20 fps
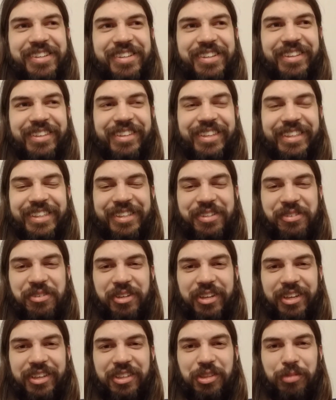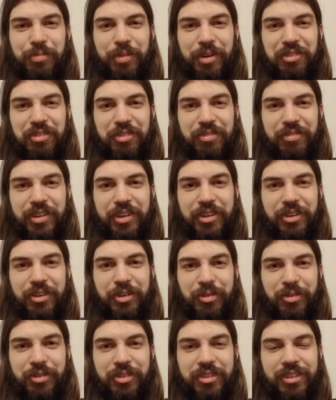like you're getting sprayed to the fire
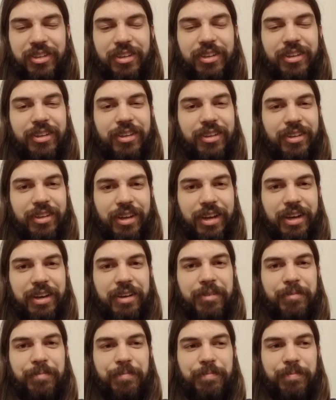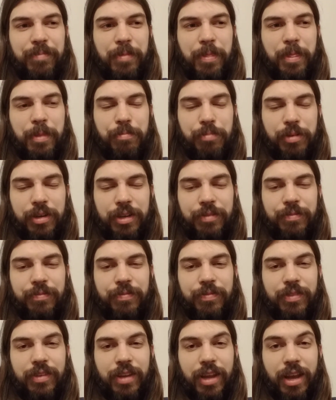hose. But
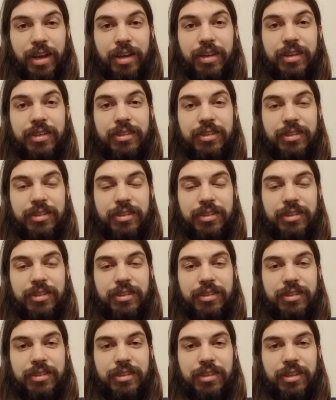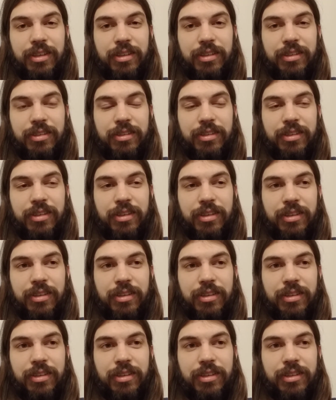yeah, it's
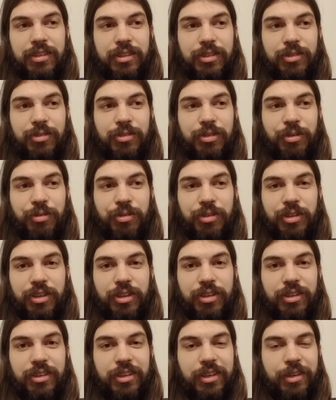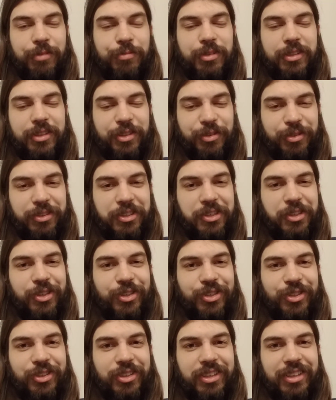going really good, and I'm still really
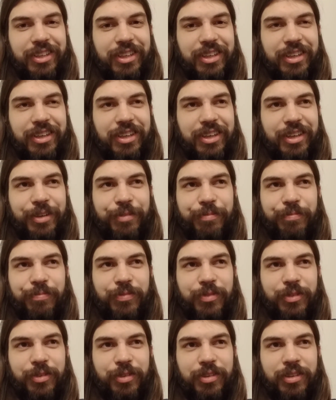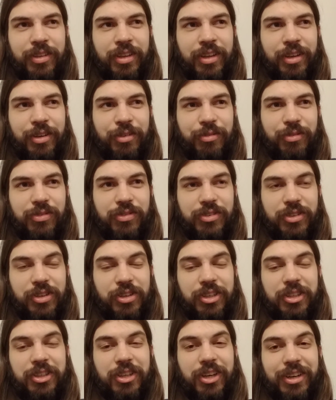enjoying it. We
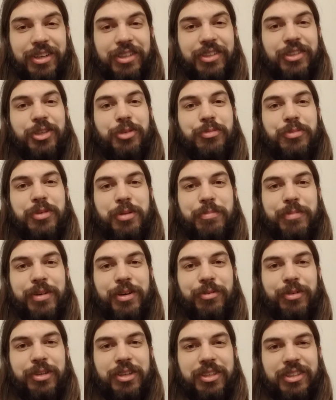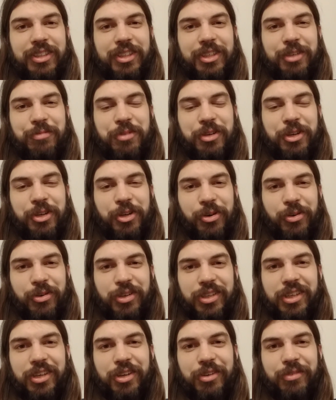started to talk a little bit about what it's like to be in a
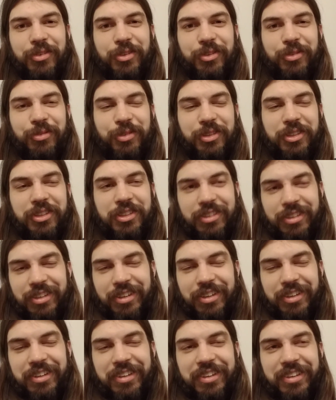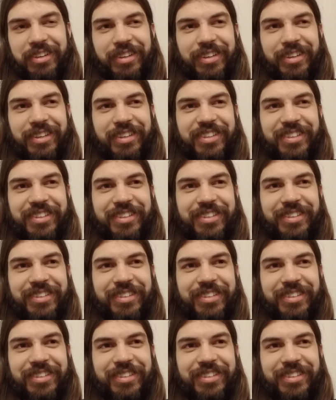coding interview, which is,